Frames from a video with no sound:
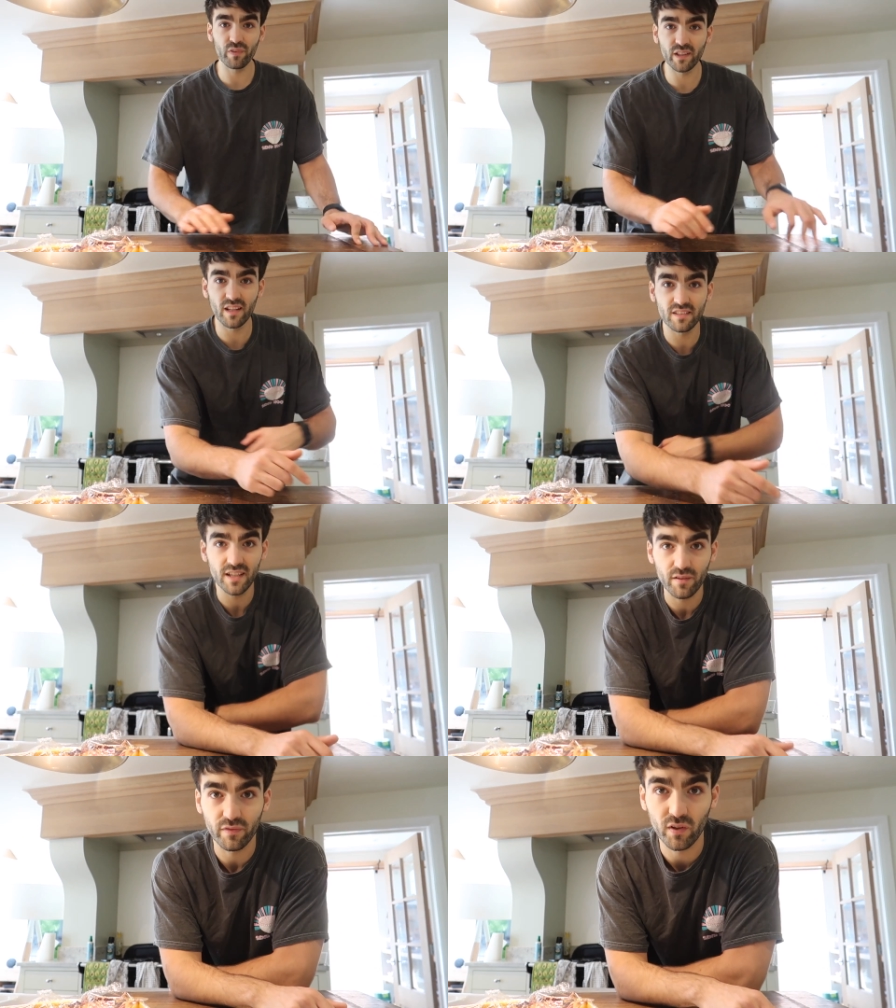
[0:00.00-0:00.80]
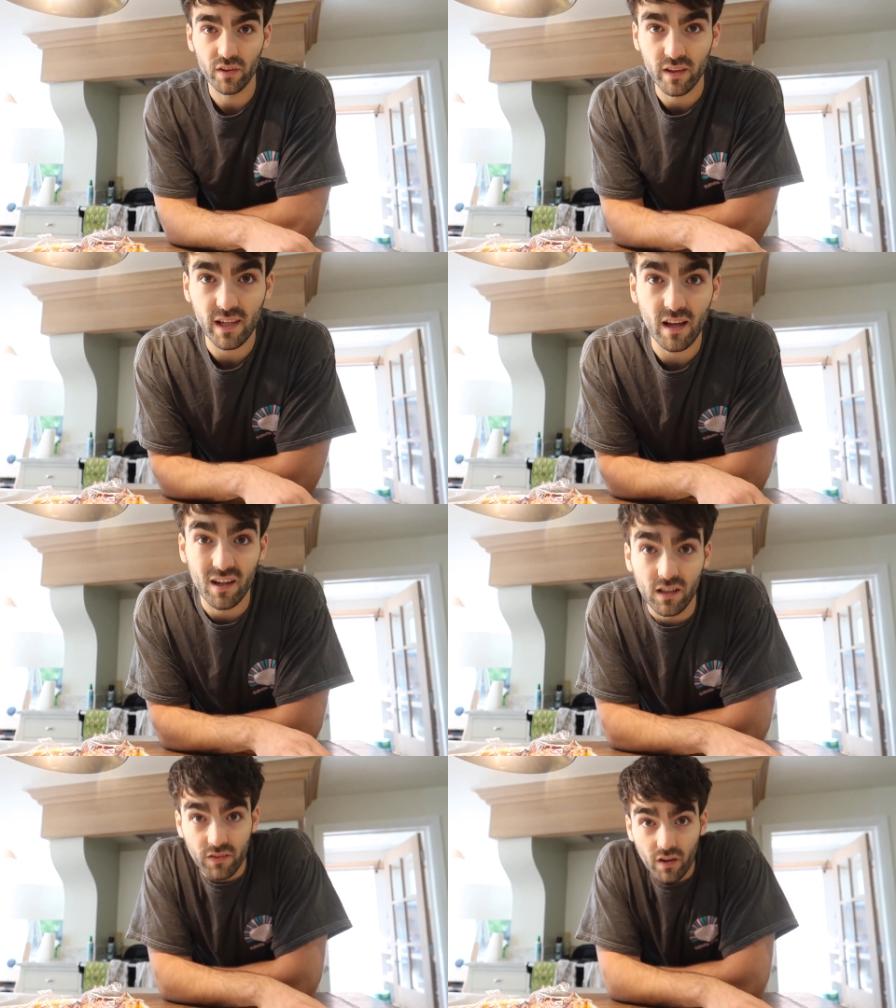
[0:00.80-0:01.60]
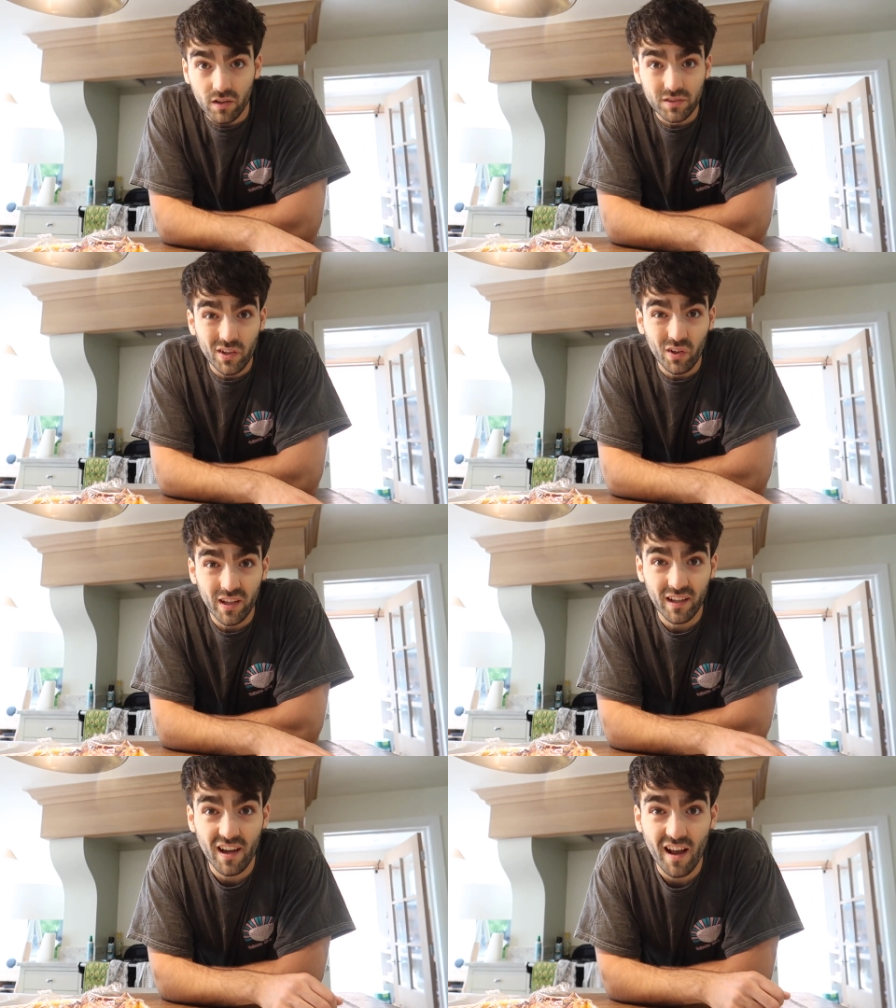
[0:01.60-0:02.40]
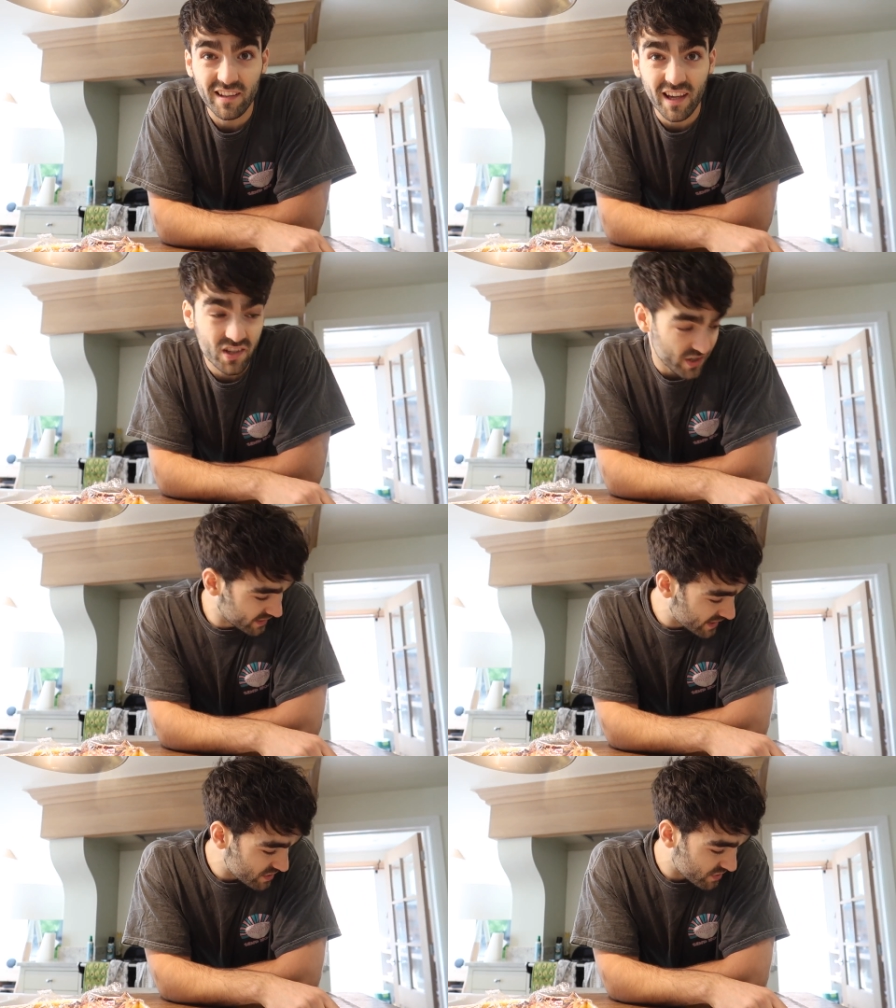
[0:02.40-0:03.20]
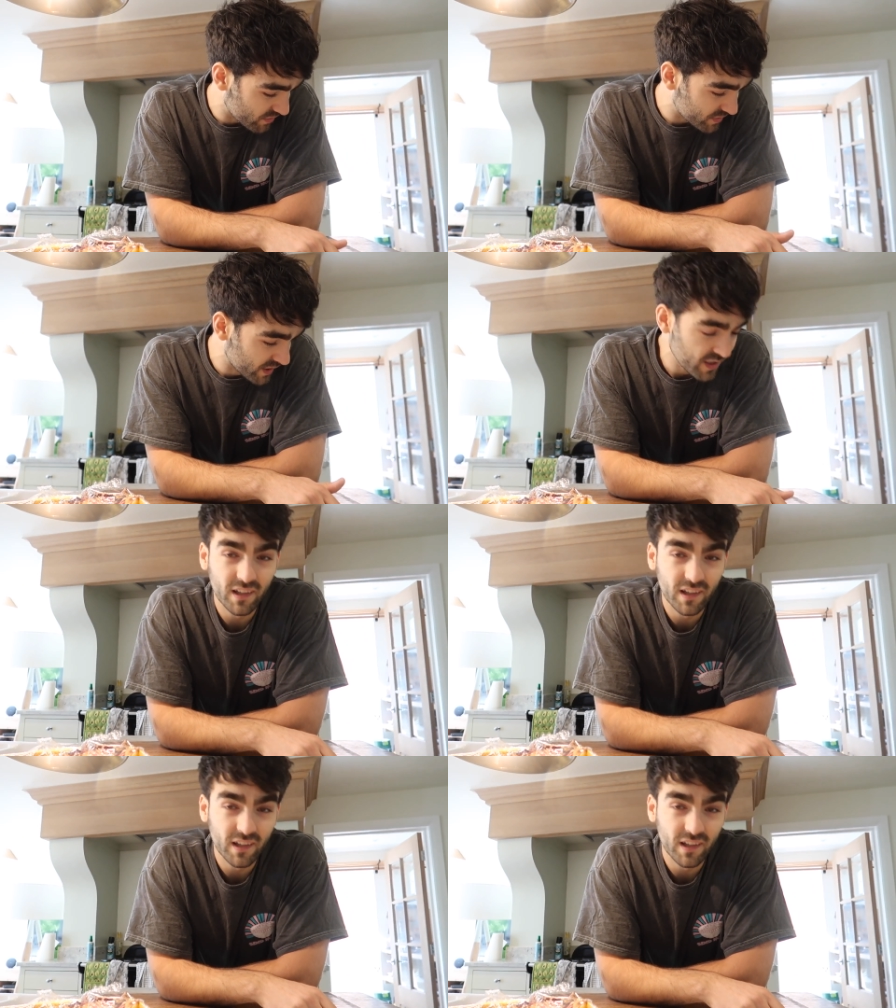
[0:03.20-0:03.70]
I think that's it for the Niall's cooking and kitchen essentials.